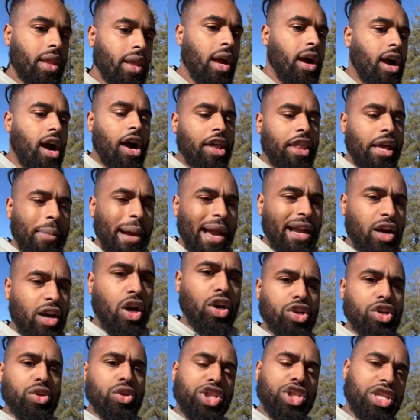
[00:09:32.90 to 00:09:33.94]
Uh, they might call
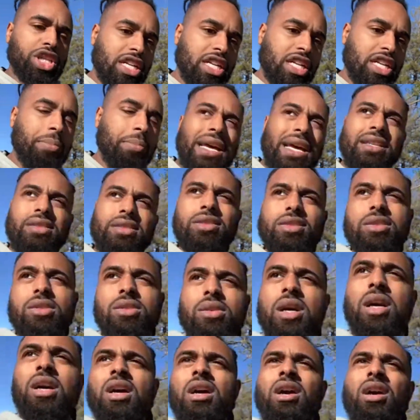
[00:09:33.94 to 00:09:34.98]
you judgmental.
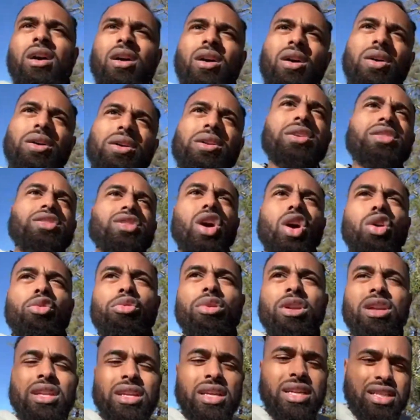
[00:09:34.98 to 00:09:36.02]
Oh, you're so
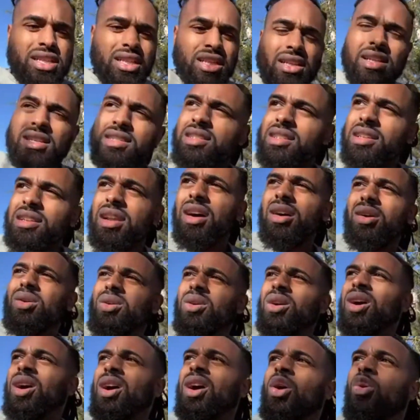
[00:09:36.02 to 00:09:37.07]
religious, you know,
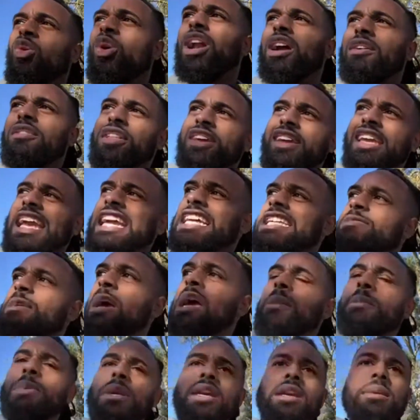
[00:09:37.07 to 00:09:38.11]
whatever the case may
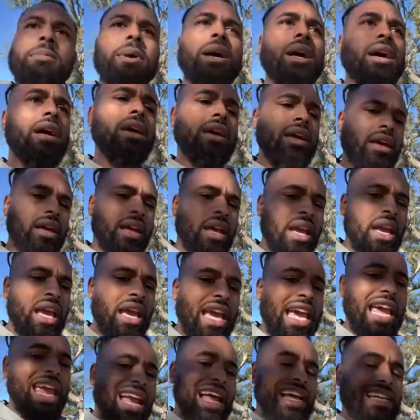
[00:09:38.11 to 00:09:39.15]
be. But
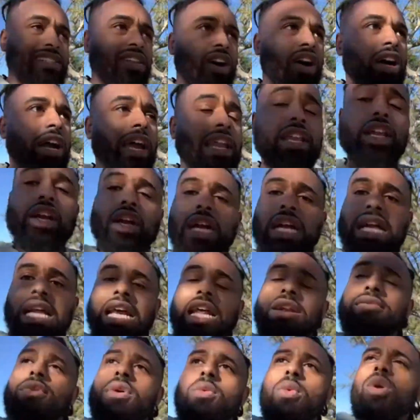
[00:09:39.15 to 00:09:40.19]
hey, as long and you're gonna get
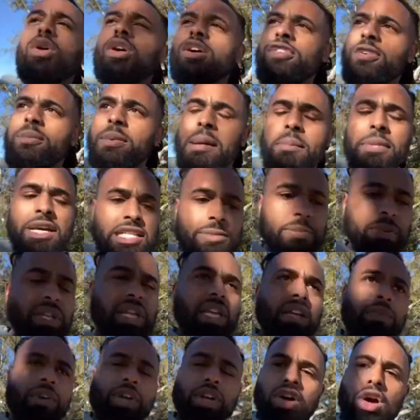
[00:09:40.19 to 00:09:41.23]
a reward from that. Best
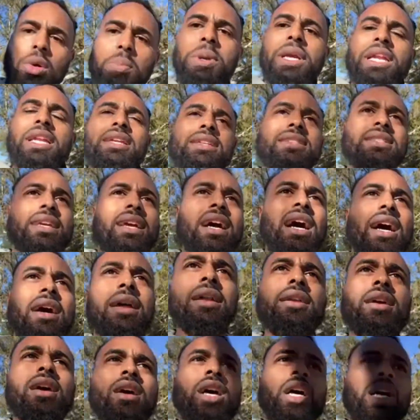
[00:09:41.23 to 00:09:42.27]
believe when you're obedient to God,
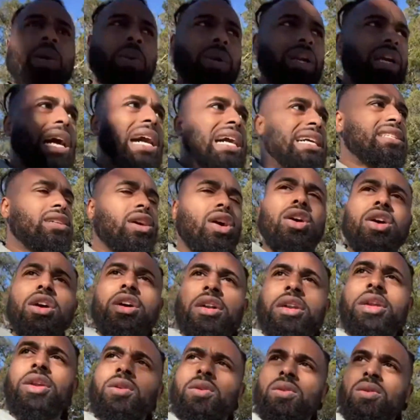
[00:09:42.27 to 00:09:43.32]
when God's calling
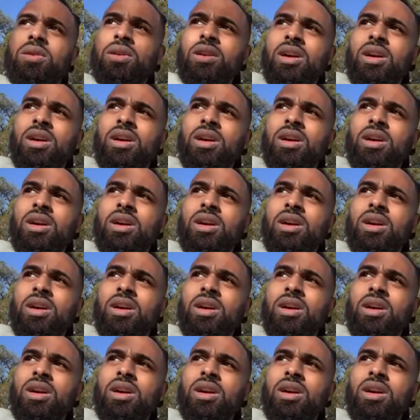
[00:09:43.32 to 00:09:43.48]
you